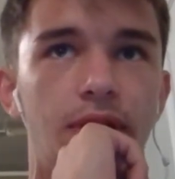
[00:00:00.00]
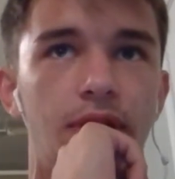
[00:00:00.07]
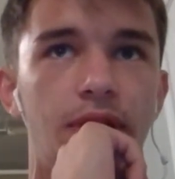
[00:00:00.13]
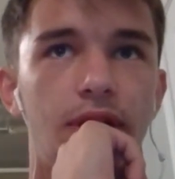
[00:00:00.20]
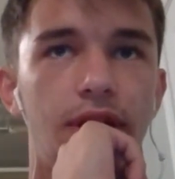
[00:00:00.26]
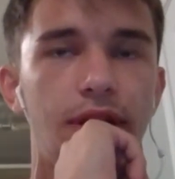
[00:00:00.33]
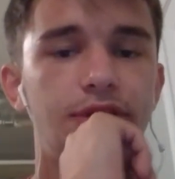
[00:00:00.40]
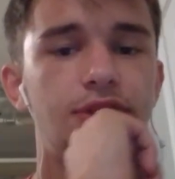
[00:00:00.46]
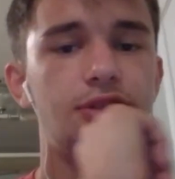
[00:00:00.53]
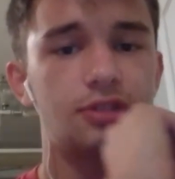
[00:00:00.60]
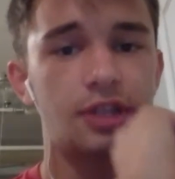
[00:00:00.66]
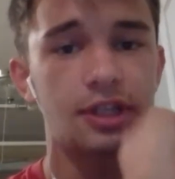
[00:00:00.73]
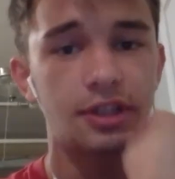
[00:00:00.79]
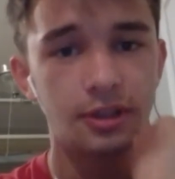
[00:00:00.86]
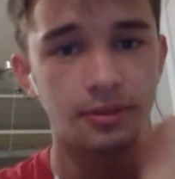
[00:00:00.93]
It
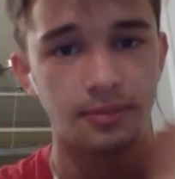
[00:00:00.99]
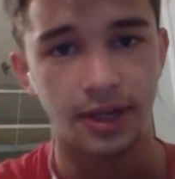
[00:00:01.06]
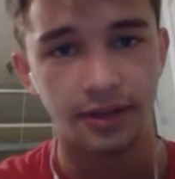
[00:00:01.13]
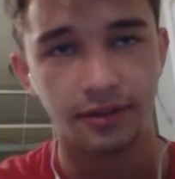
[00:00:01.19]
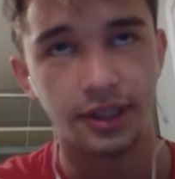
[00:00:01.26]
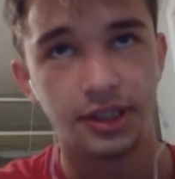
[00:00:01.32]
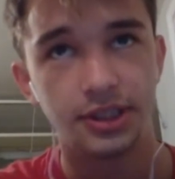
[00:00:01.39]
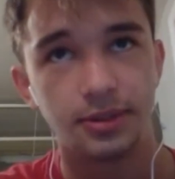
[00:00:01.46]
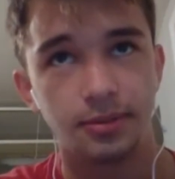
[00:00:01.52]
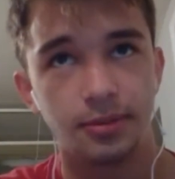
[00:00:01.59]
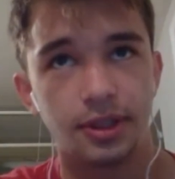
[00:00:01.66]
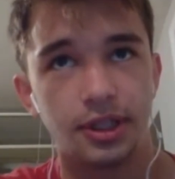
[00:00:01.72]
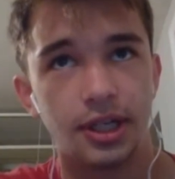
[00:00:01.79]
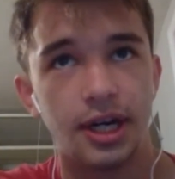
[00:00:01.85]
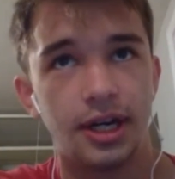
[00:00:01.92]
strengthened my relationship
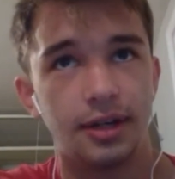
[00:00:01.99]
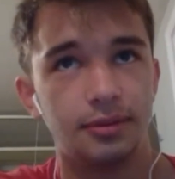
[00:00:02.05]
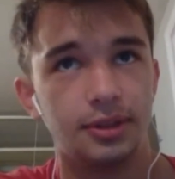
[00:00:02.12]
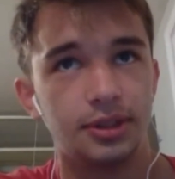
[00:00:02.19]
with God, which